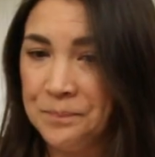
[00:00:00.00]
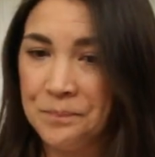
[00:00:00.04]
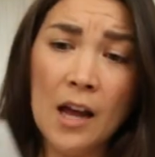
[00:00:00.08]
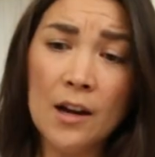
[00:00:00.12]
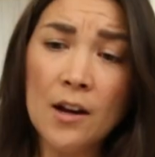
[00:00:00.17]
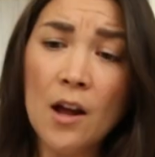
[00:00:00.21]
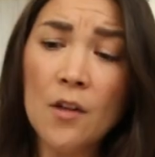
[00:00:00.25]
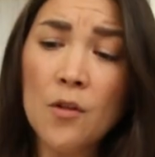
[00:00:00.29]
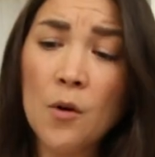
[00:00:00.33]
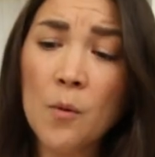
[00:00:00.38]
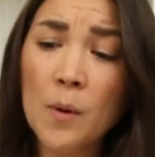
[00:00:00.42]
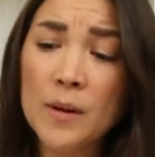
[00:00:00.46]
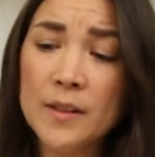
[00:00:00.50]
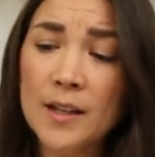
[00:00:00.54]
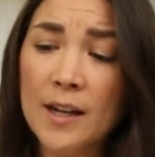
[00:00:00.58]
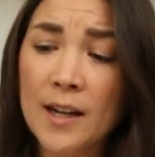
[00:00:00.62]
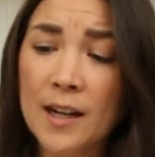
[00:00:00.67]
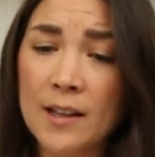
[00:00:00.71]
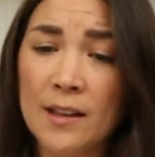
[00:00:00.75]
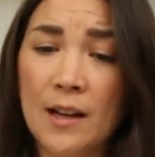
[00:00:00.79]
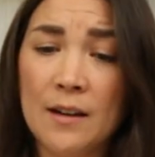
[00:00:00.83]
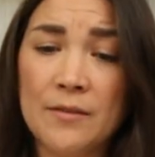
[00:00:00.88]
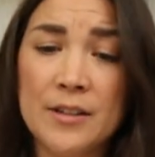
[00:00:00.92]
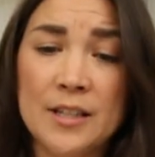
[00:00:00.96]
Another one that
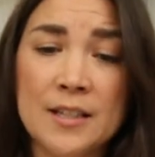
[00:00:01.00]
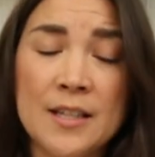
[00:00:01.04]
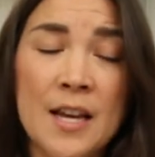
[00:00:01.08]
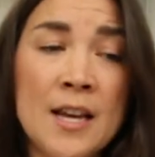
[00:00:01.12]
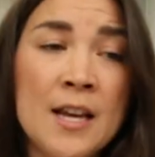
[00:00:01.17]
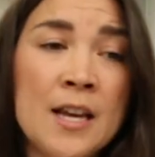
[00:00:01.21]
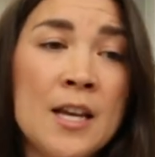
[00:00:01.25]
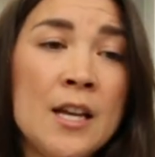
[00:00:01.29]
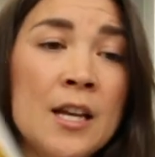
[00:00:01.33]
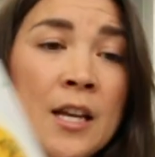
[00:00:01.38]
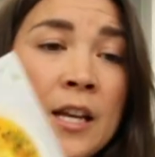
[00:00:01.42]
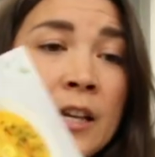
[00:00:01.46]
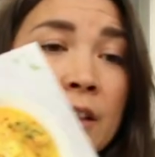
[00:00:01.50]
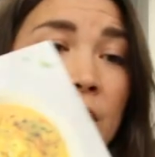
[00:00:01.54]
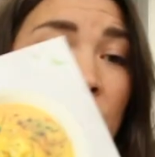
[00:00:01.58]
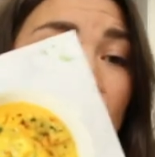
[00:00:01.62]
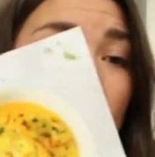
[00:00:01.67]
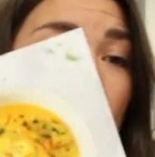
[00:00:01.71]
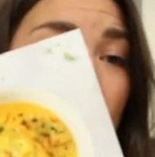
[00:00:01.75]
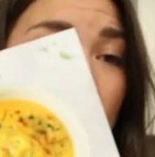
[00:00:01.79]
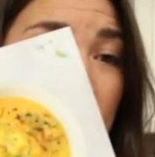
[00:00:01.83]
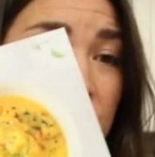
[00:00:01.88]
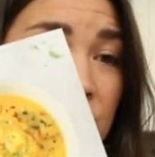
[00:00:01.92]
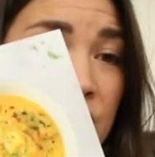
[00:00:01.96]
I love is the
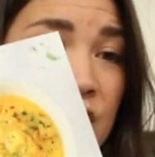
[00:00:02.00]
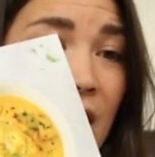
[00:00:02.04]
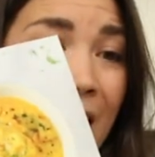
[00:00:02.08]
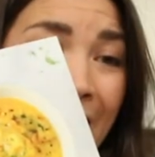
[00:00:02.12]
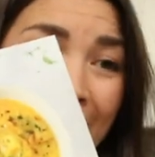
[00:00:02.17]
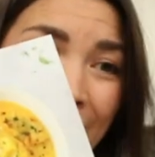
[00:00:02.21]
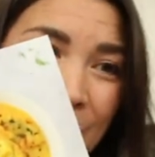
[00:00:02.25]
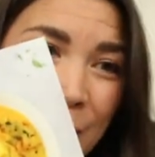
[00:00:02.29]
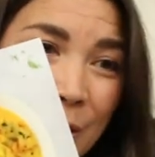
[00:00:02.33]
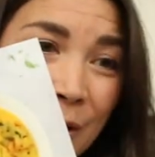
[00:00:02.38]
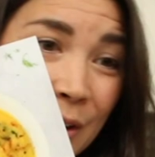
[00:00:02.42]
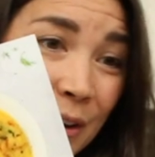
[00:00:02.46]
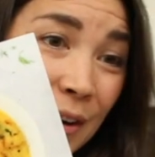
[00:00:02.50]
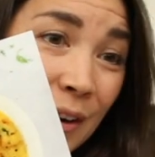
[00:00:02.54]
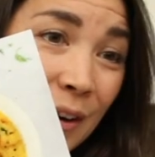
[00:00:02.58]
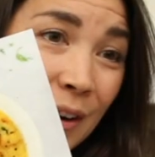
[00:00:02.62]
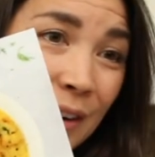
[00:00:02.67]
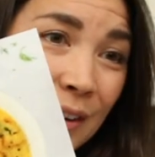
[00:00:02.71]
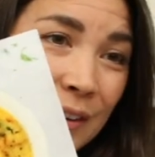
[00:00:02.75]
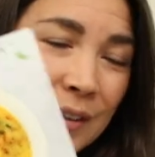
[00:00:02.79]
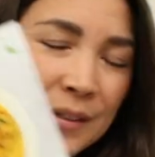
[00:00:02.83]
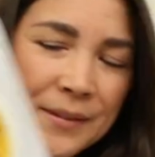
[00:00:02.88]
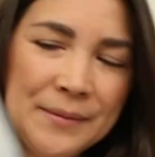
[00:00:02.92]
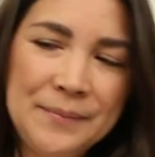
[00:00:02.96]
corn chowder
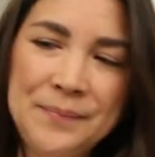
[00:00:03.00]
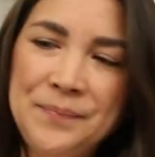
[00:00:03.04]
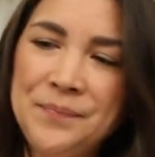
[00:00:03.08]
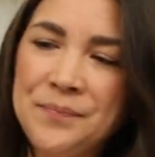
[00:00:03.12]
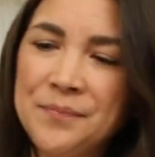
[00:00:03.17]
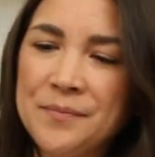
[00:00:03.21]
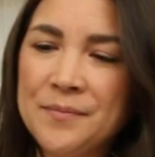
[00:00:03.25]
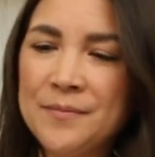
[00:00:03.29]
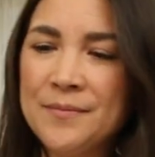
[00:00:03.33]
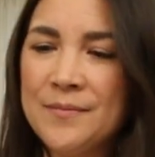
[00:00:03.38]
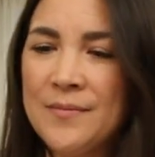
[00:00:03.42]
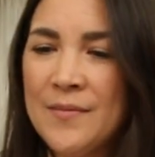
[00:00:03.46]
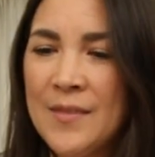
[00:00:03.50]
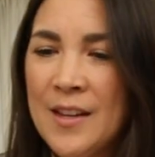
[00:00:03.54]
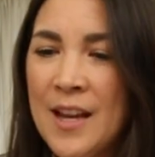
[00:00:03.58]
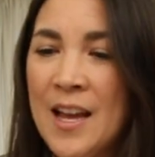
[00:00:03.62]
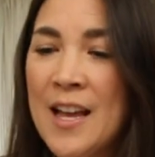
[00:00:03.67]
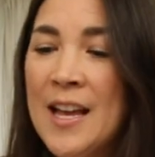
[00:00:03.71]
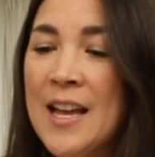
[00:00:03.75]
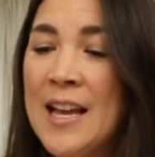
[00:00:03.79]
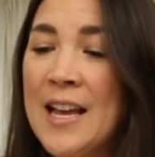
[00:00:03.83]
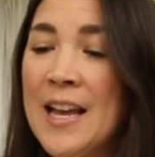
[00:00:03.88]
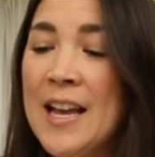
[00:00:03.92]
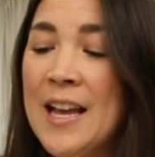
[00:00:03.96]

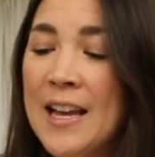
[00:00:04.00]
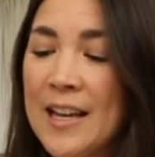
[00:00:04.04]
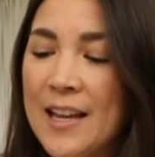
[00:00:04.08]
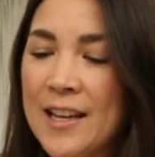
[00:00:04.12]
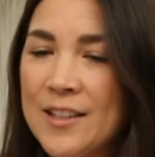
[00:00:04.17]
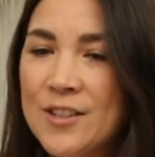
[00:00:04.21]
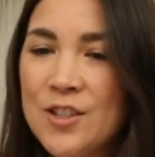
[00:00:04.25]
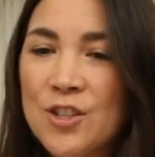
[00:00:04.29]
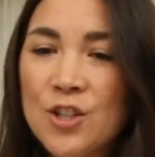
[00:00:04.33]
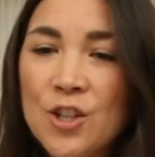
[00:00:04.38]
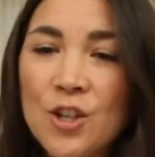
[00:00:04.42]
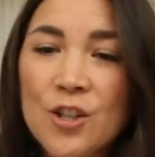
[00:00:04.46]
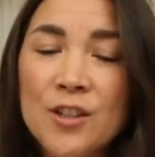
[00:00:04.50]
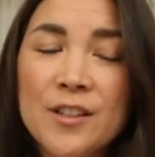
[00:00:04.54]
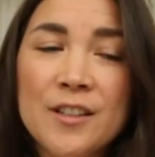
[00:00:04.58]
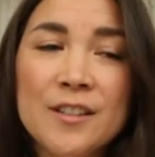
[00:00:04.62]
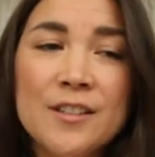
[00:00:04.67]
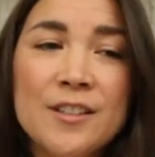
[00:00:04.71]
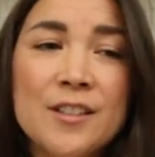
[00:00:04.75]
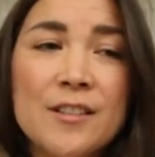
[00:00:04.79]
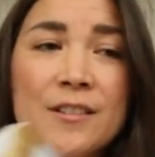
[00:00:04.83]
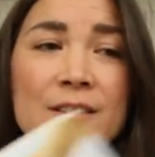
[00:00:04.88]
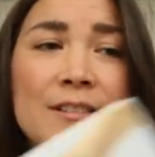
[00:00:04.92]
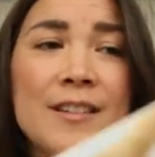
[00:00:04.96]
gets turned
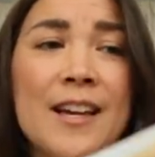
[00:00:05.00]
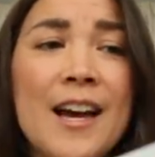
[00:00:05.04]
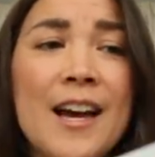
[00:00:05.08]
into